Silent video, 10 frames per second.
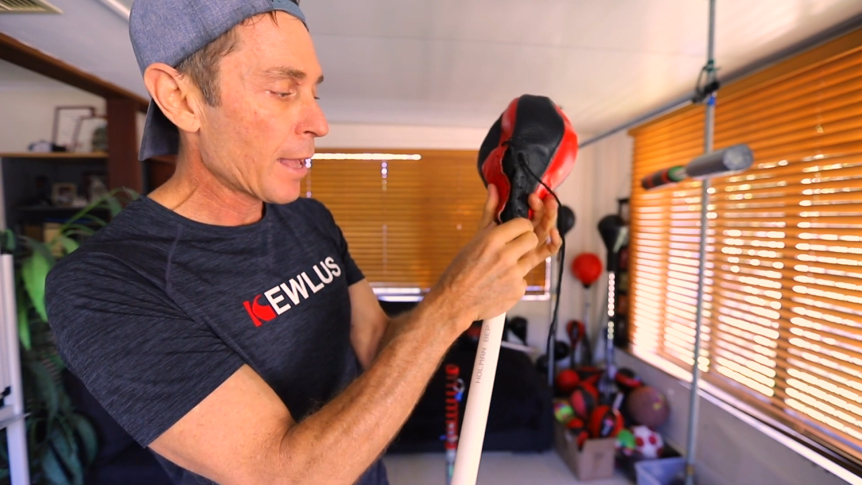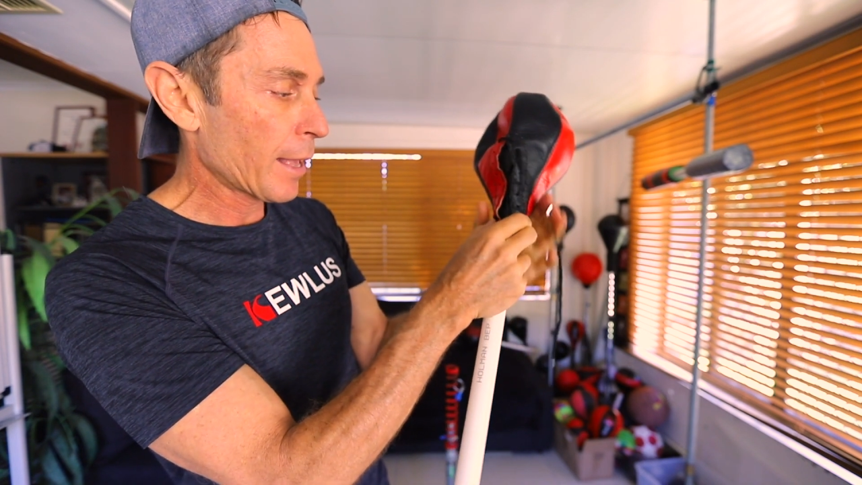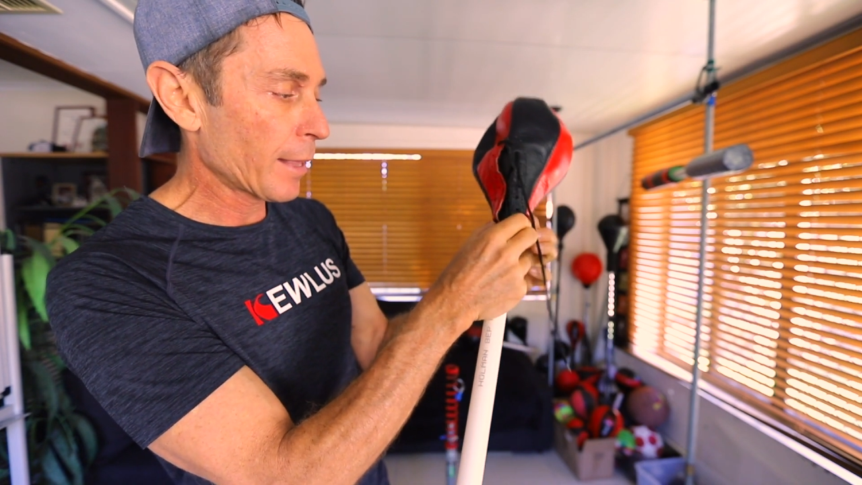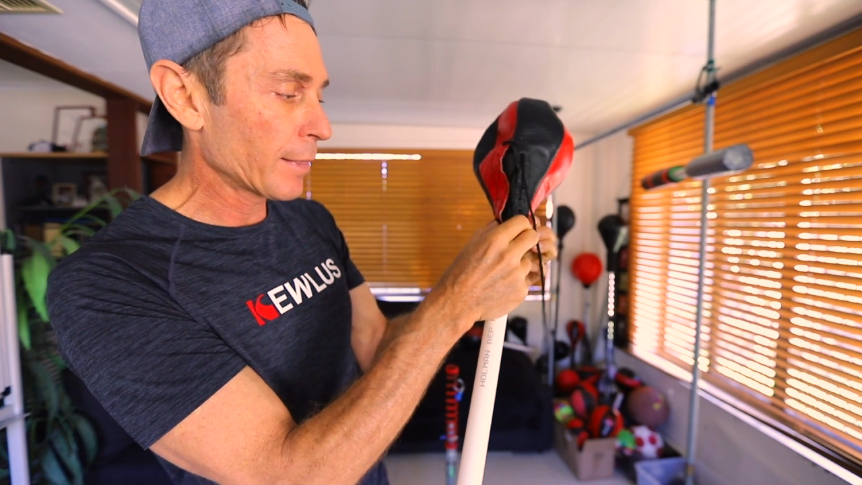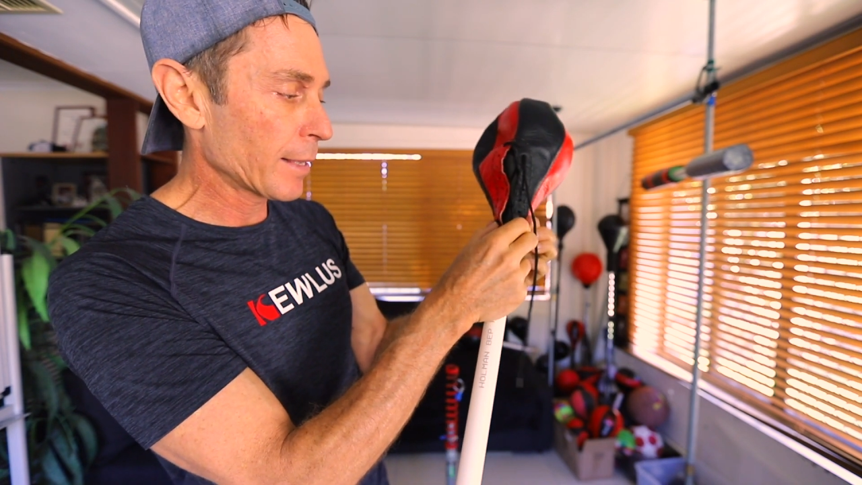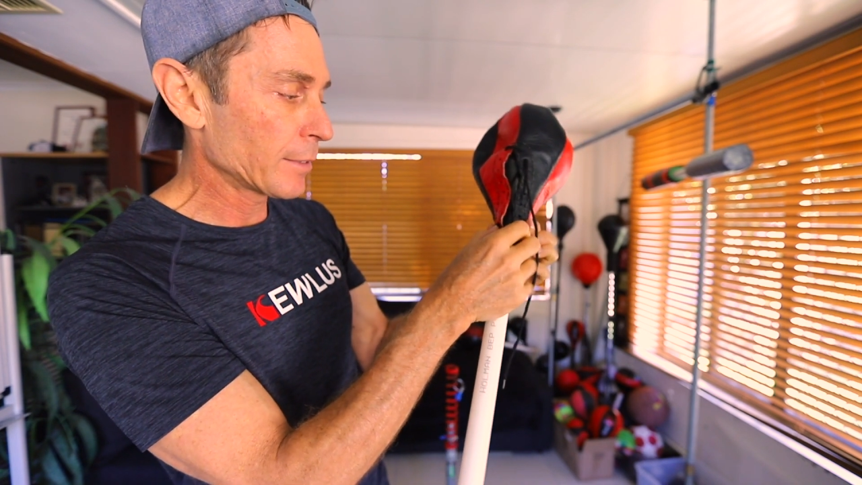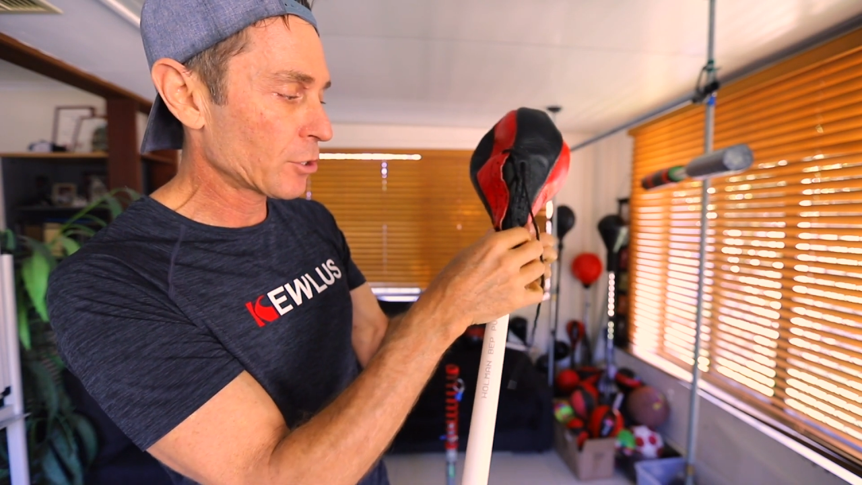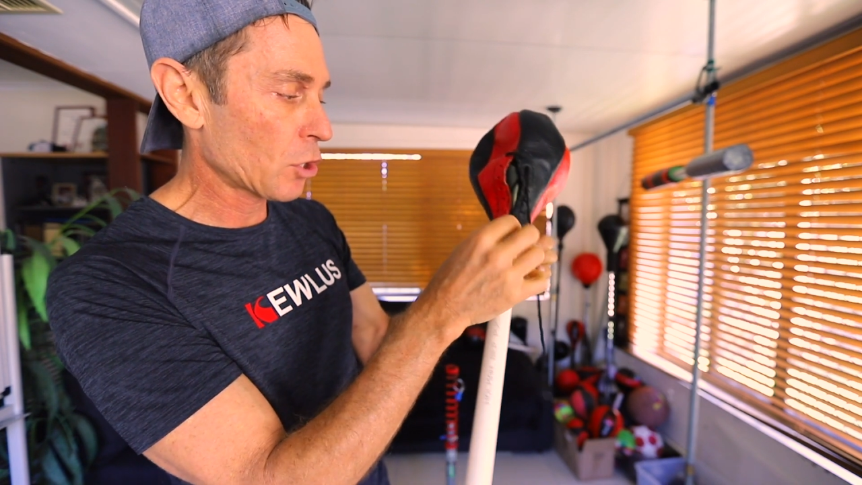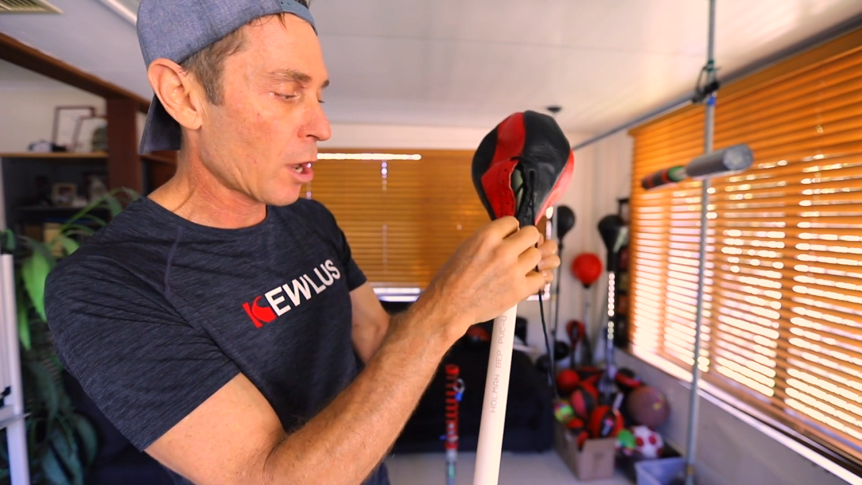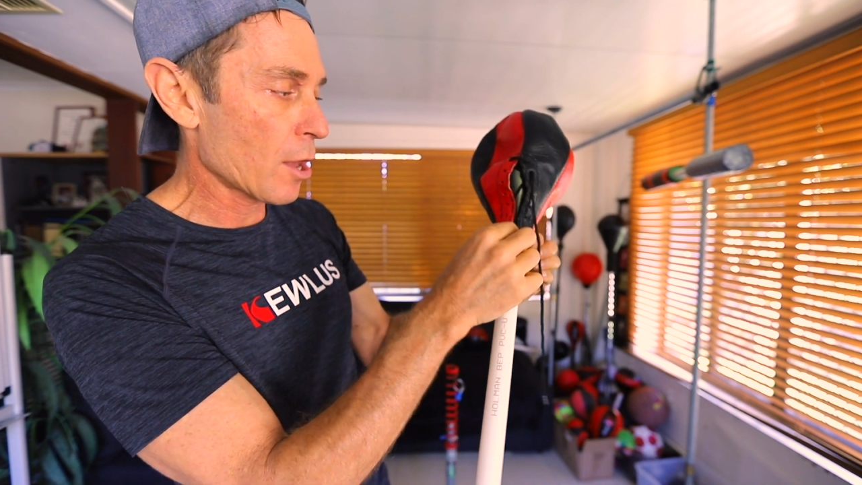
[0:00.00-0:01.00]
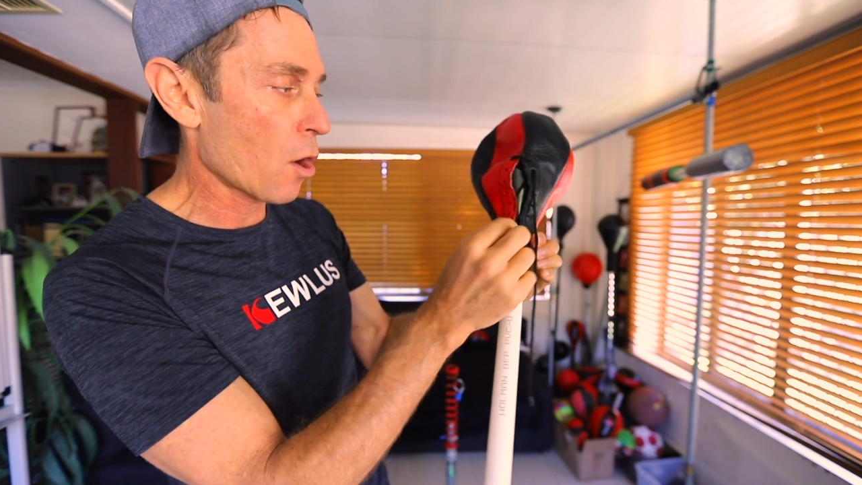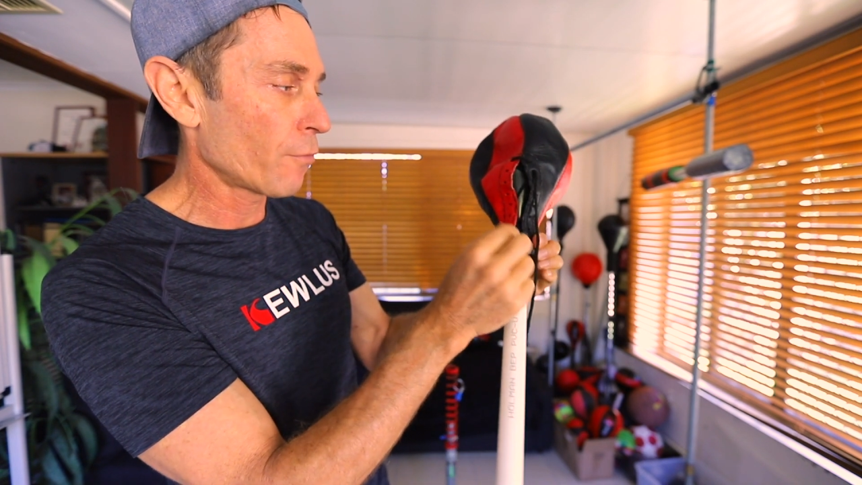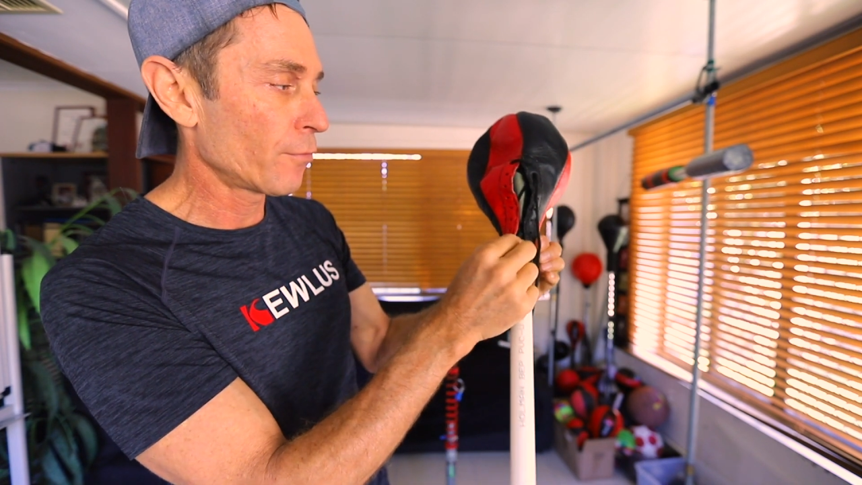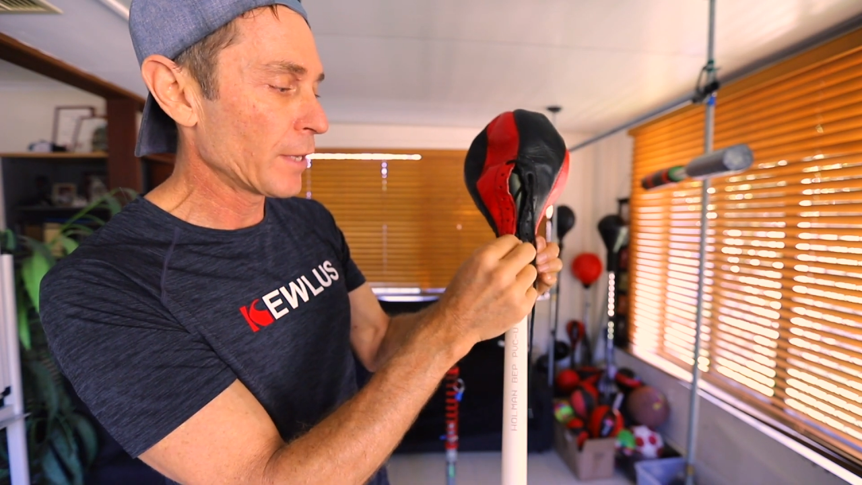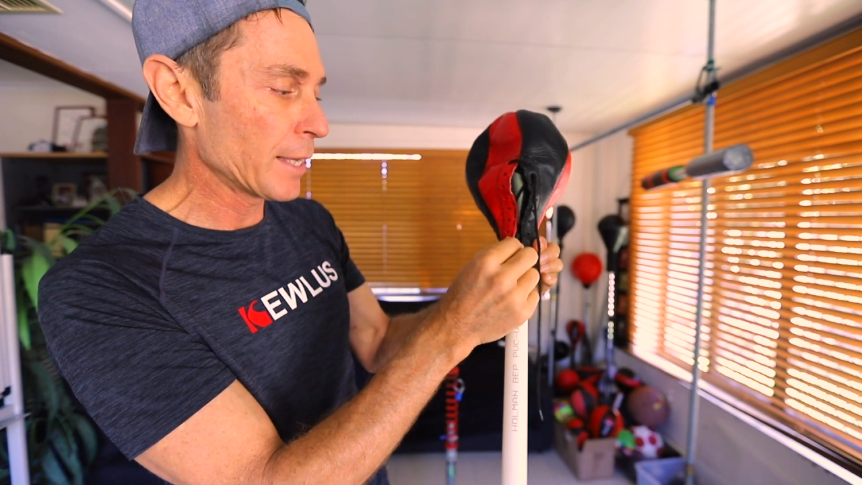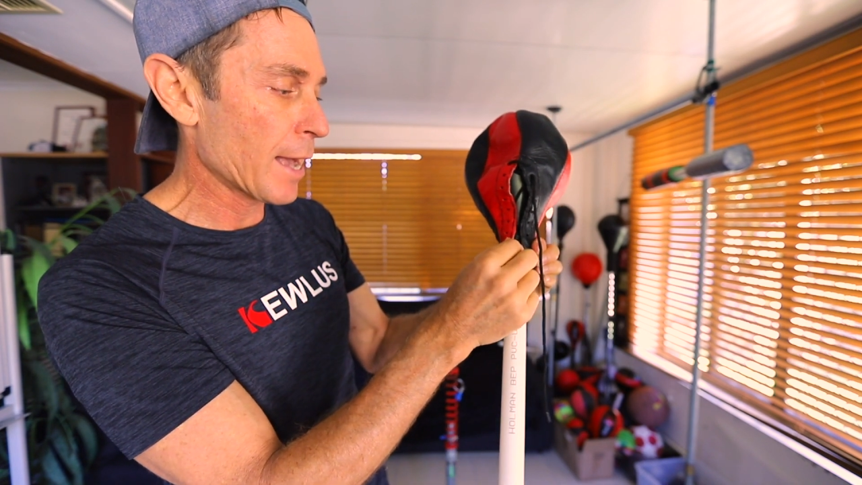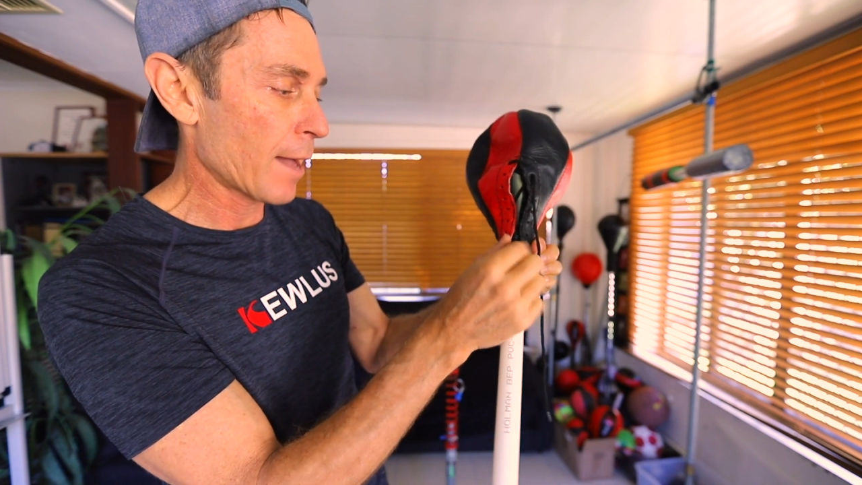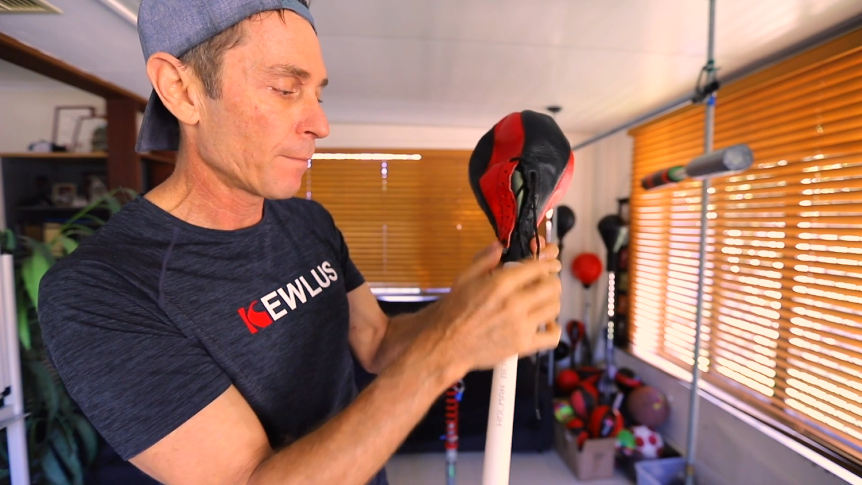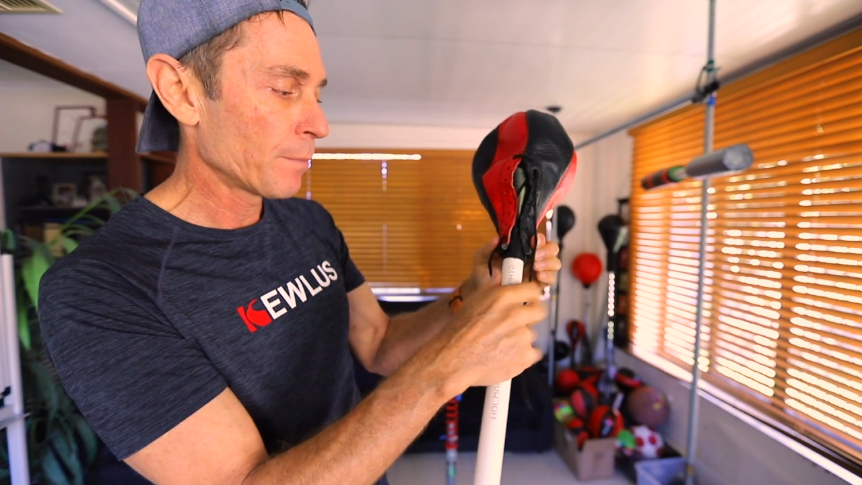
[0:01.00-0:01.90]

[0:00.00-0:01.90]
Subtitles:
and then tie it off here.